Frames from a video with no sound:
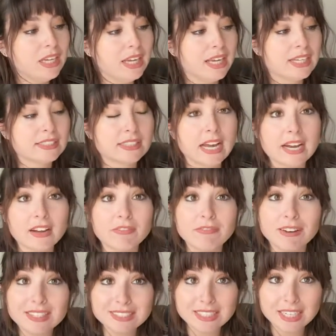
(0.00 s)
is lack of
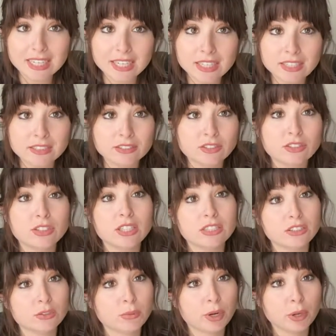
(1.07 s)
funding.
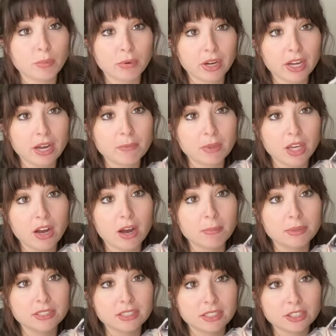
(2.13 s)
This is where you bring up the
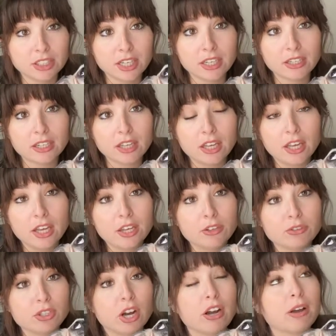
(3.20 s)
opposition. You
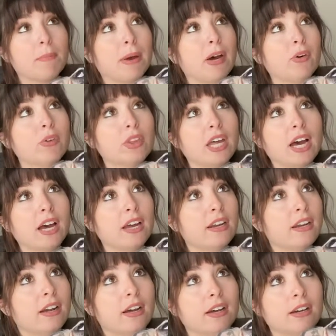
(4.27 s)
talk about that,